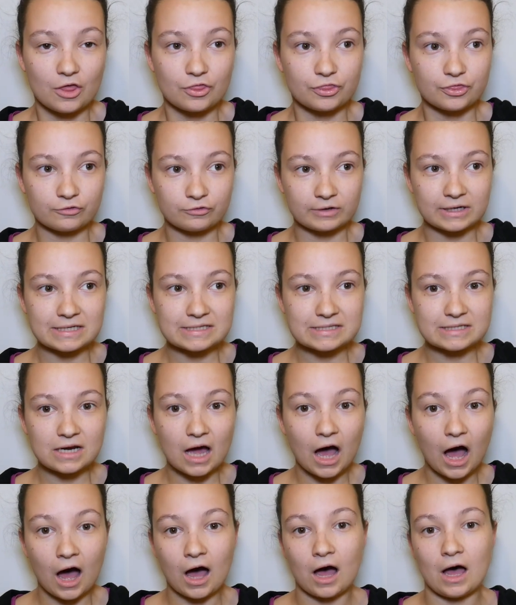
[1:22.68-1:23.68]
The reason
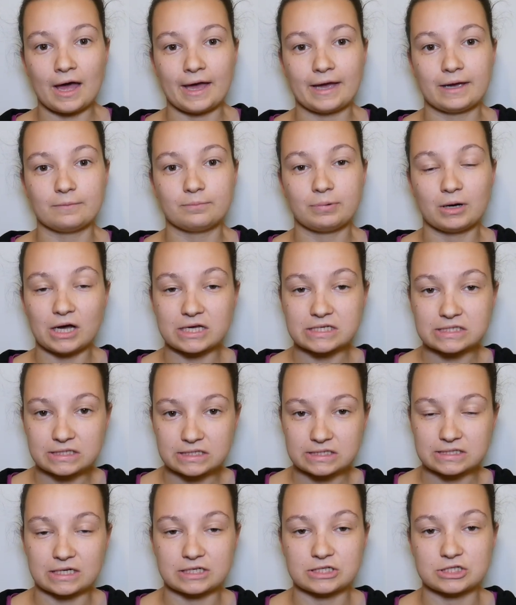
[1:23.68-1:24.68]
I
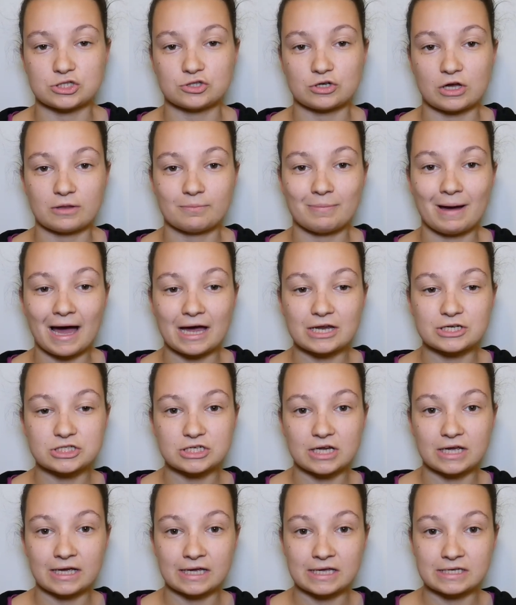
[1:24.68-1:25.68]
personally decided to try the
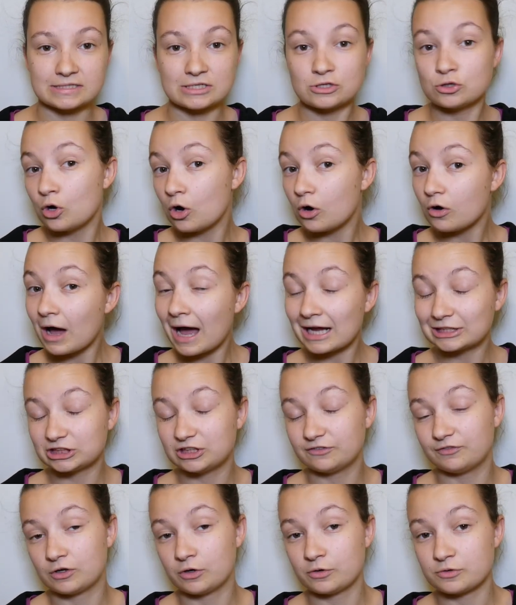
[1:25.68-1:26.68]
patch is not
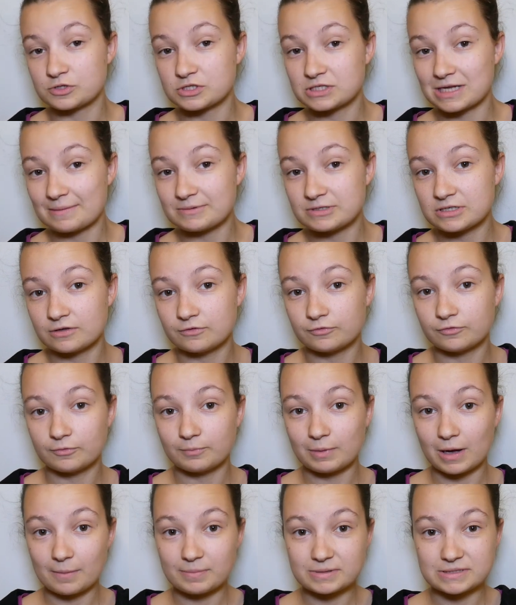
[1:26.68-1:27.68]
actually for contraceptive
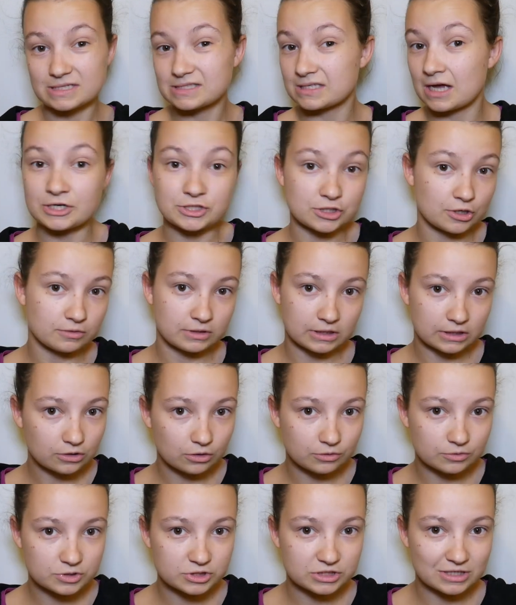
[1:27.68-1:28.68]
purposes. I don't need
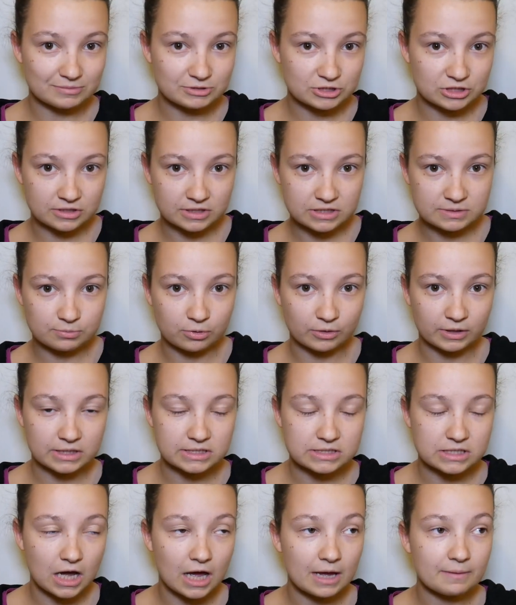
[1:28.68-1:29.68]
contraception at this point
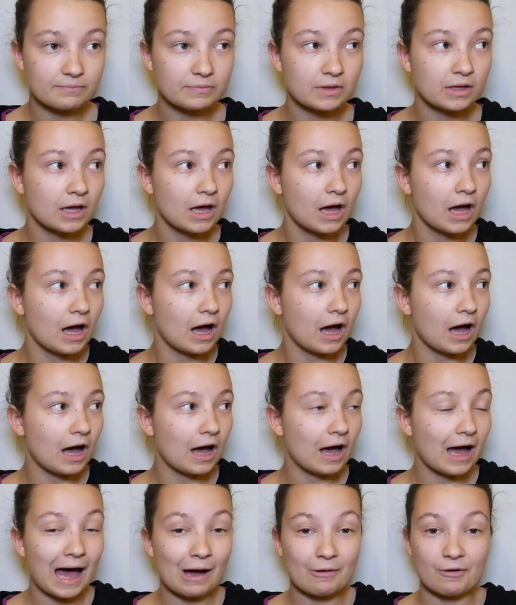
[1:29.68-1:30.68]
in time.
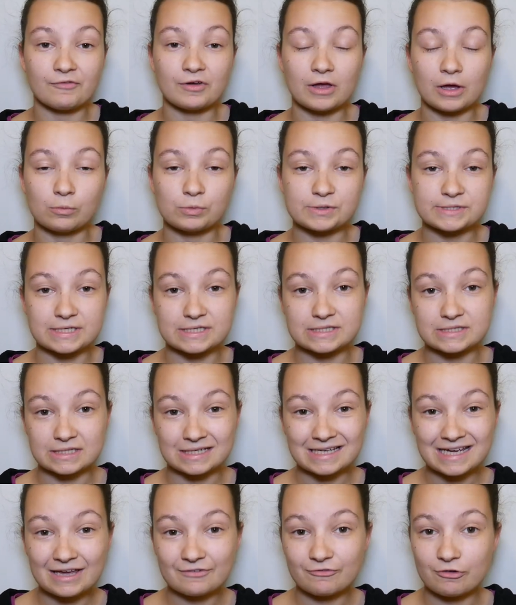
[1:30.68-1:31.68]
However, it was to
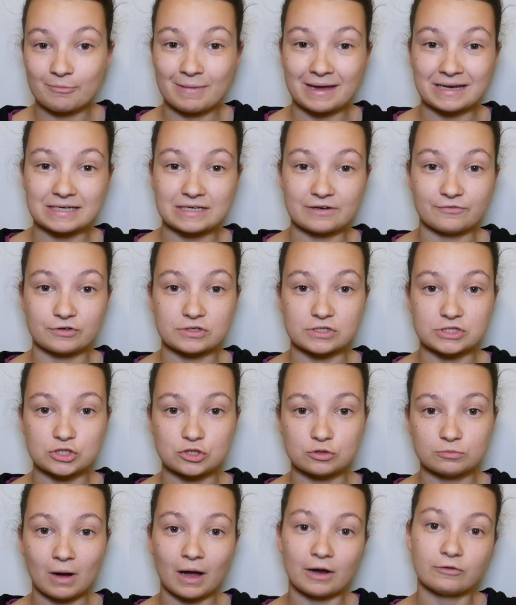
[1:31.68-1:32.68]
see if it made a difference
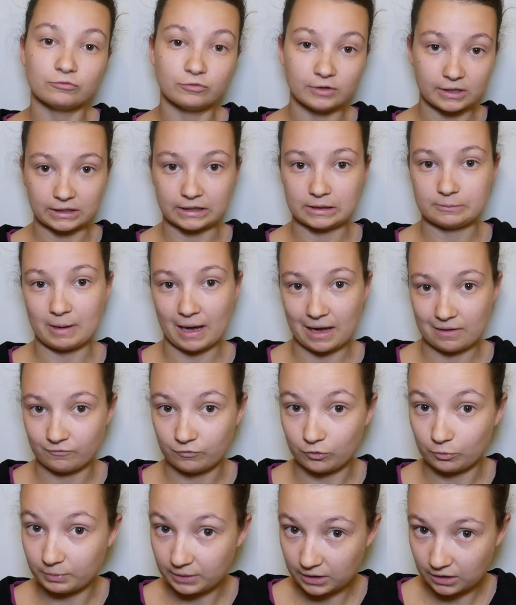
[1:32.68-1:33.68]
to my really
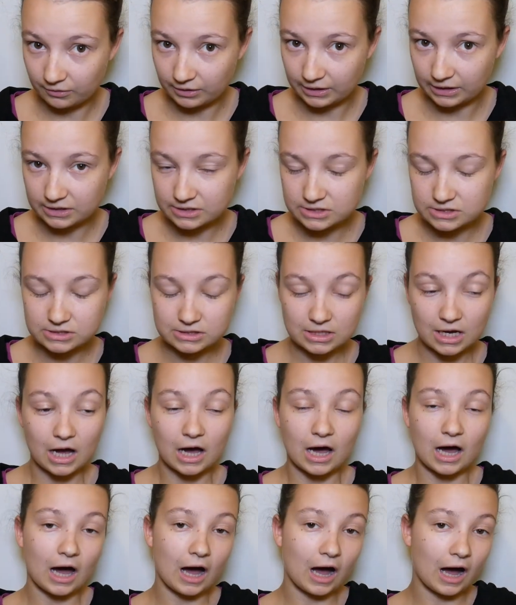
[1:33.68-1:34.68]
painful periods.
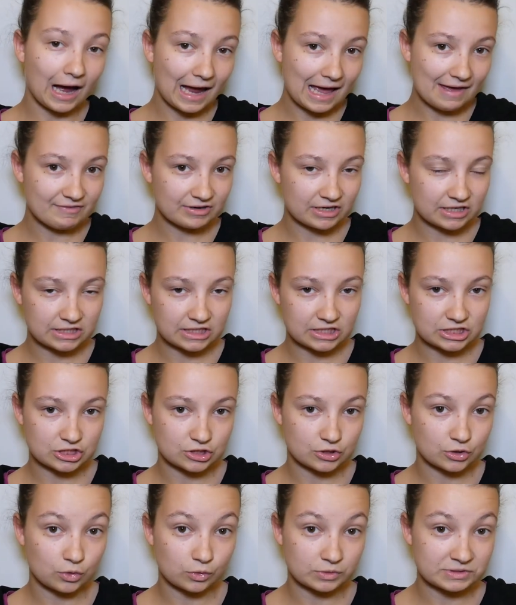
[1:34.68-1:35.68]
I have a
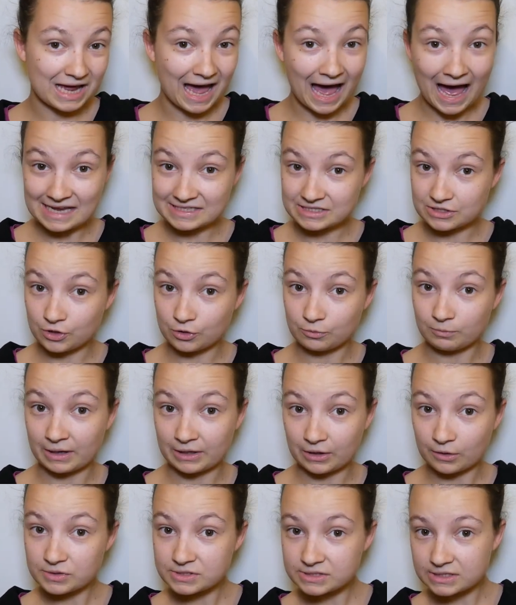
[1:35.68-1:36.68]
condition called
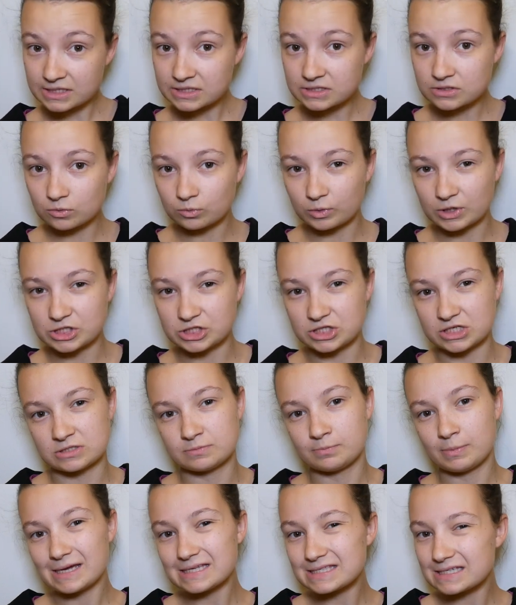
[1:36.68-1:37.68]
adenomyosis, which
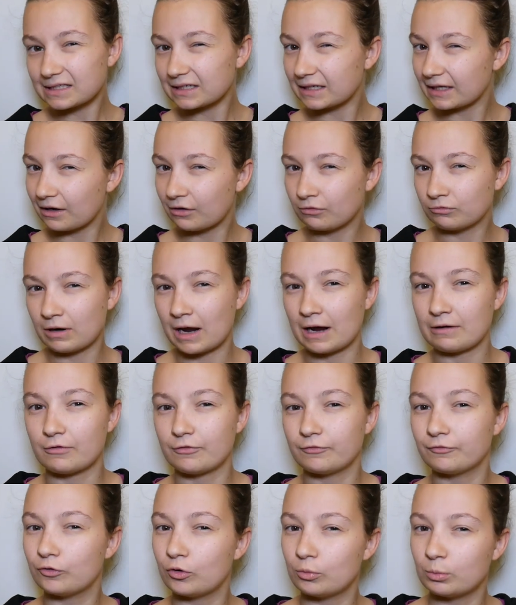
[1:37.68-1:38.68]
is basically a rarer
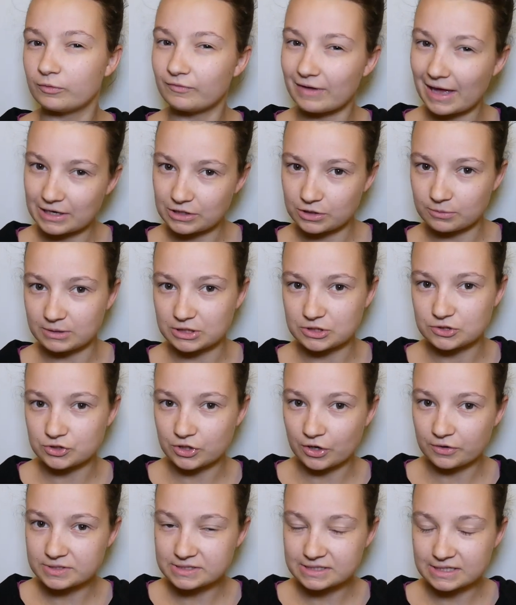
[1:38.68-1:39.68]
form of
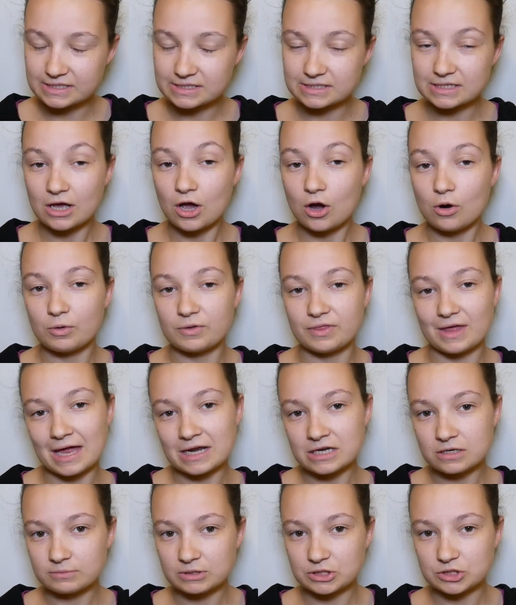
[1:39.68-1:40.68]
endometriosis. With
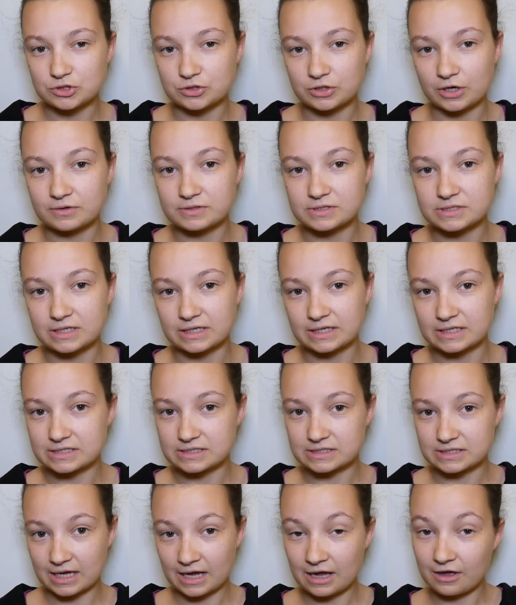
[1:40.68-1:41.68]

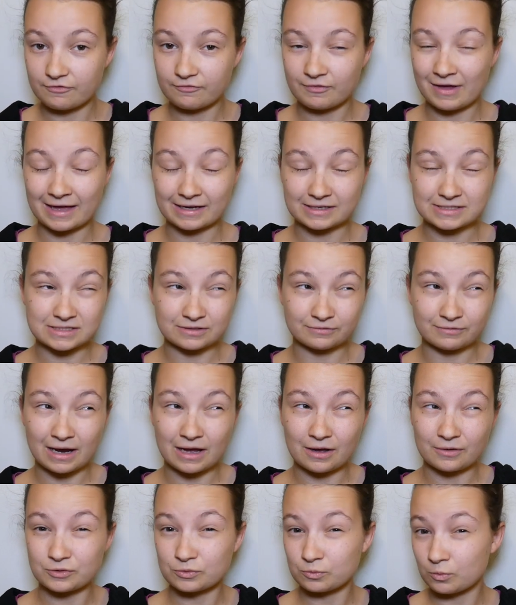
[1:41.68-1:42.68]
endometriosis, it affects
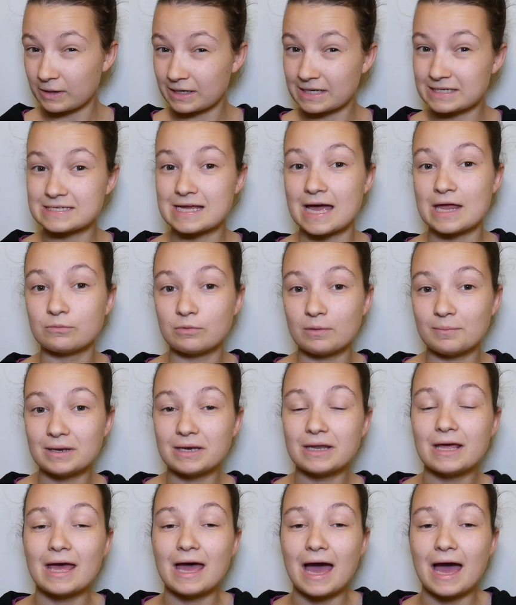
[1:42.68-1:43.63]
around 1 in 10 women.